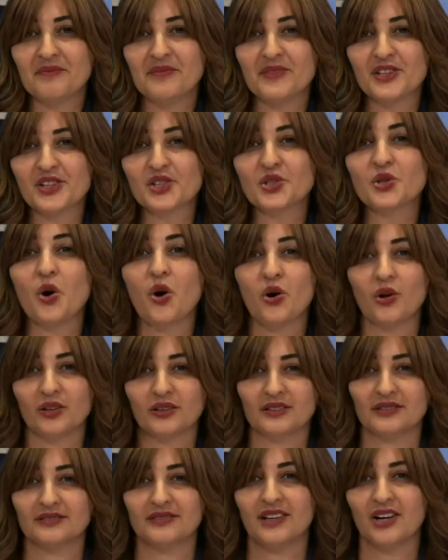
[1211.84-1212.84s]

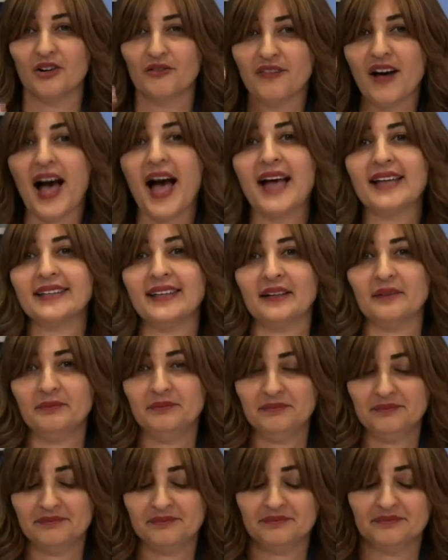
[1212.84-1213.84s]
soul of
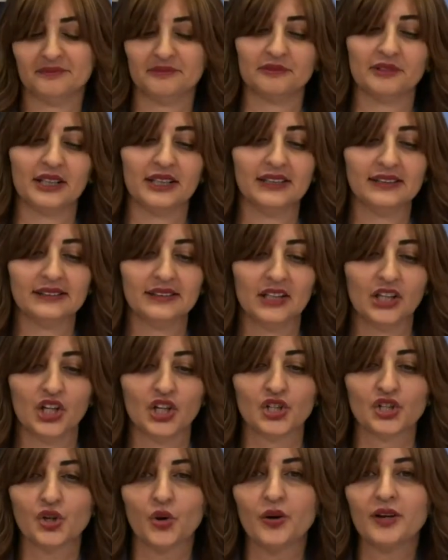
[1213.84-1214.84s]
Adam, right?
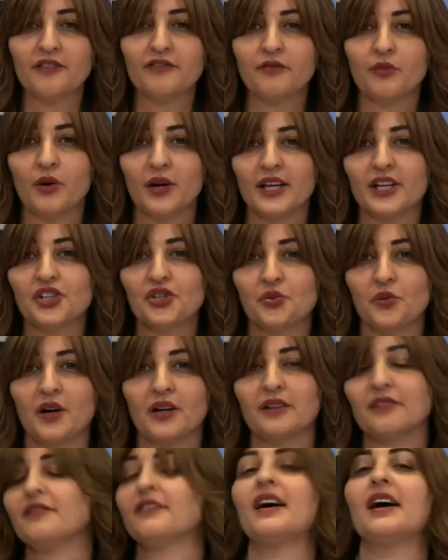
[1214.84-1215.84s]
So if each one
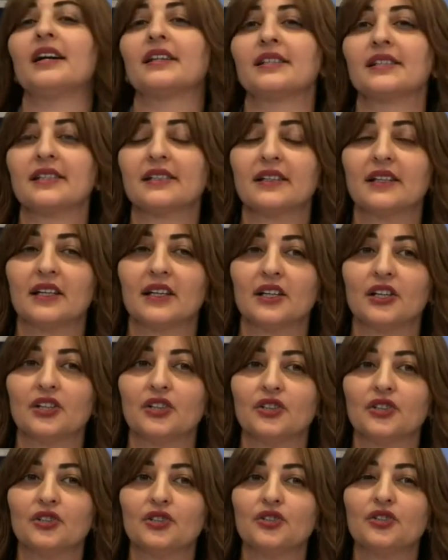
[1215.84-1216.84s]
of us
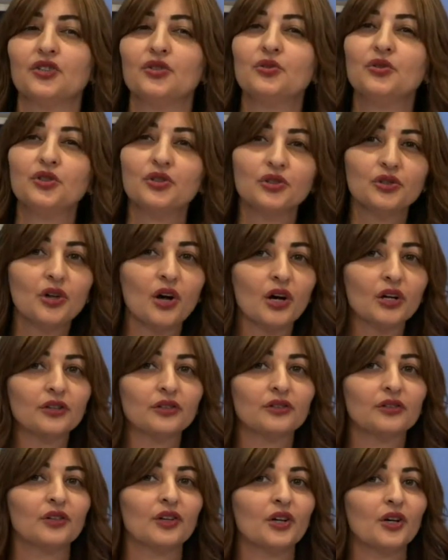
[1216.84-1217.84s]
do
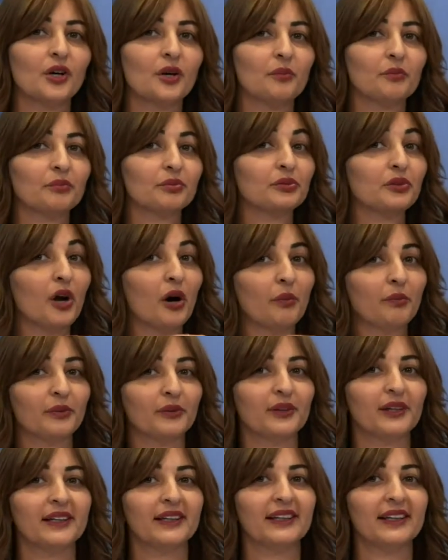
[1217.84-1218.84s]
not
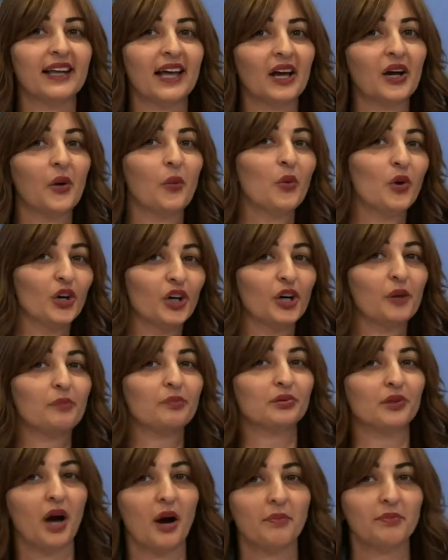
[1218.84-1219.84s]
work
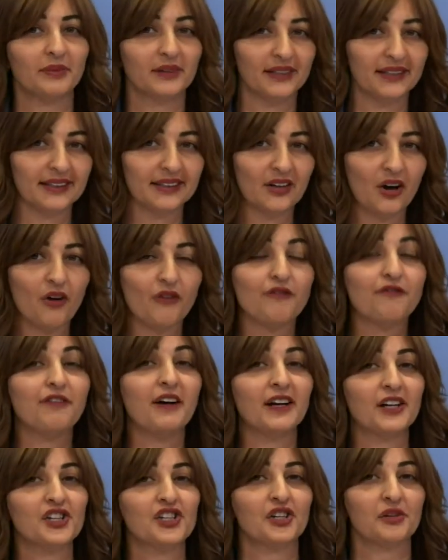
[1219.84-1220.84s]
properly or
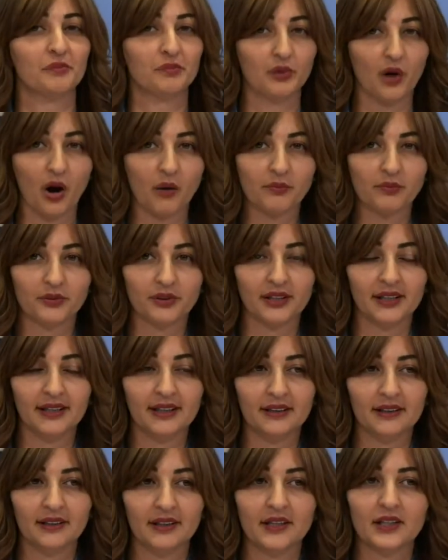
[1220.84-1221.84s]
function
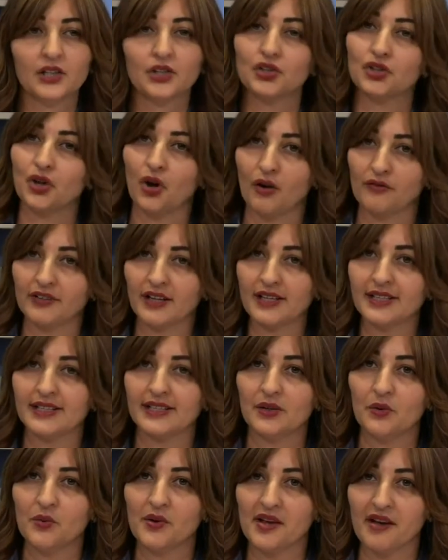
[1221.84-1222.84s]
properly, so
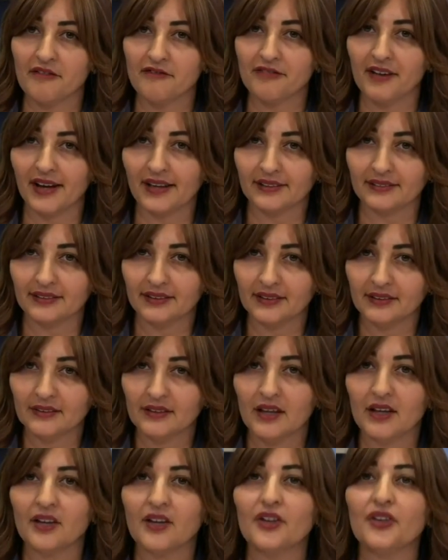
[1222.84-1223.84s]
obviously we affected
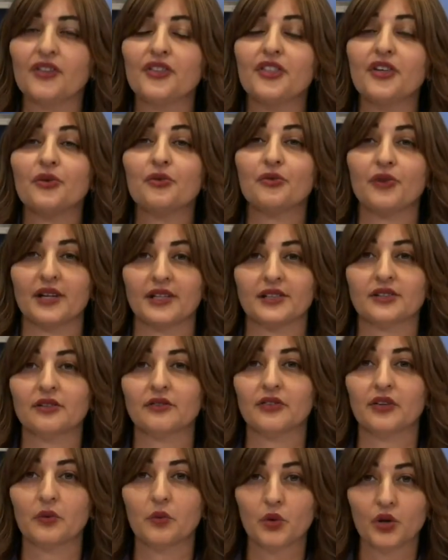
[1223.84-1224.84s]
the rest
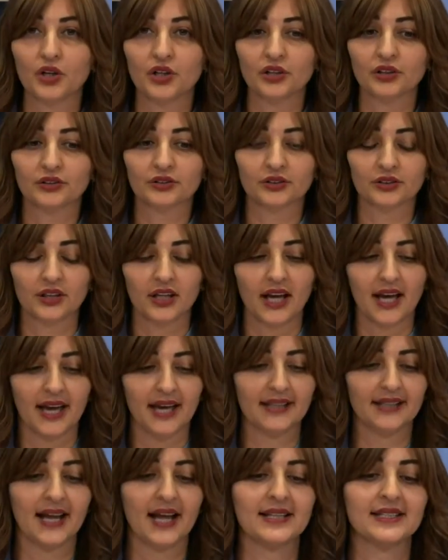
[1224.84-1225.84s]
of the world.
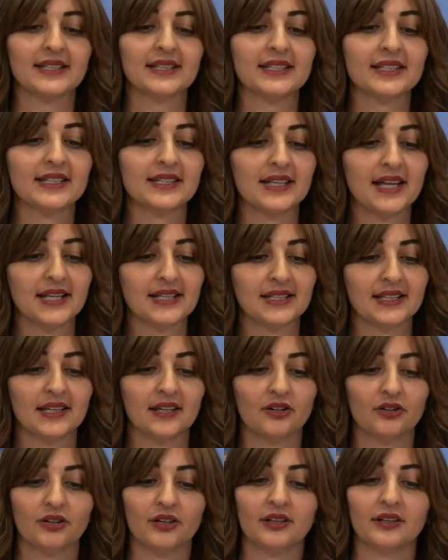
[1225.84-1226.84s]
And as it says
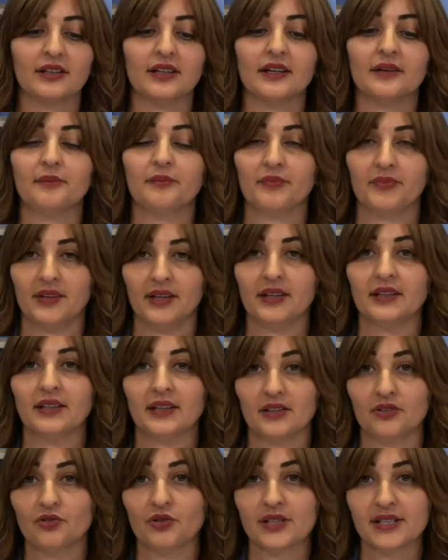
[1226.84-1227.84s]
here in
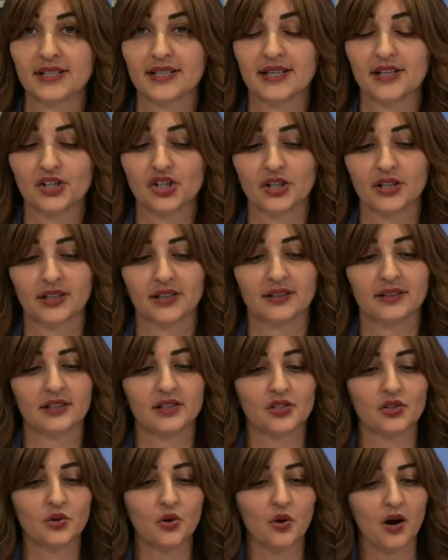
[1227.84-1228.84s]
the translation in
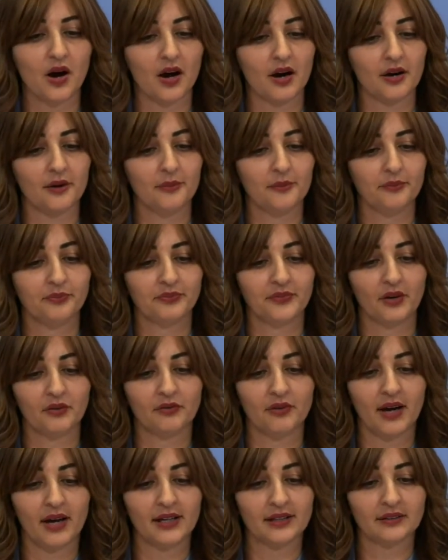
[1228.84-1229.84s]
the Zohar,
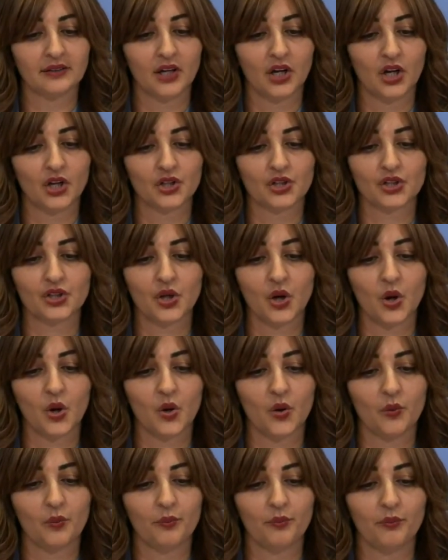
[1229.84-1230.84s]
right?
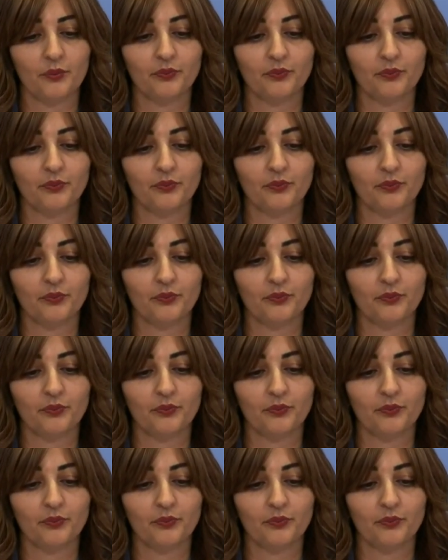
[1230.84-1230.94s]
So